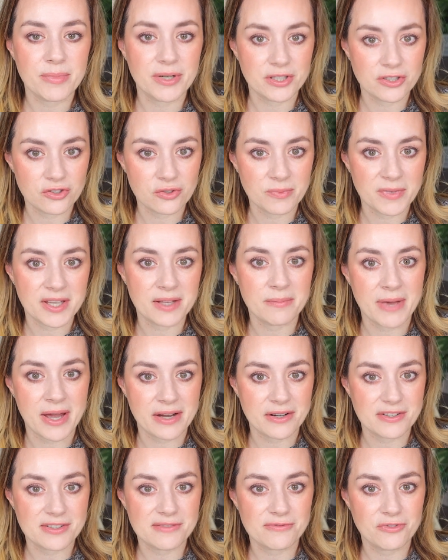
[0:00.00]
but to me it
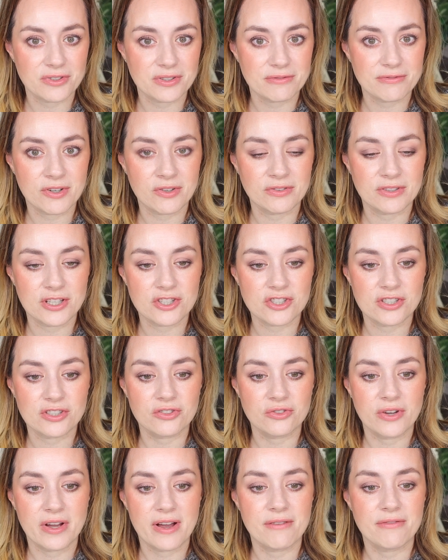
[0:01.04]
matters for the foundation
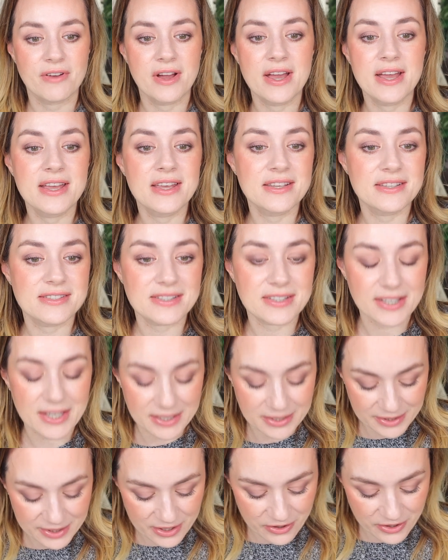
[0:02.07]
to have
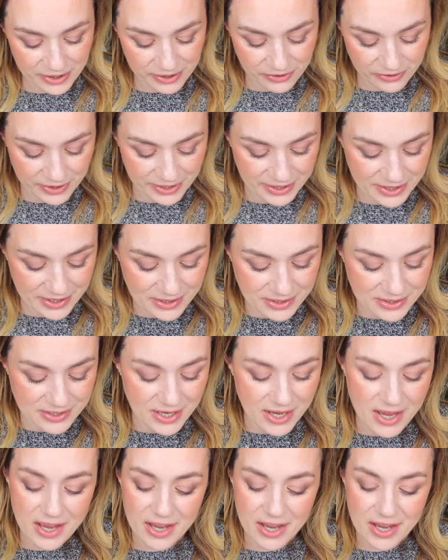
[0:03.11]
skincare ingredients.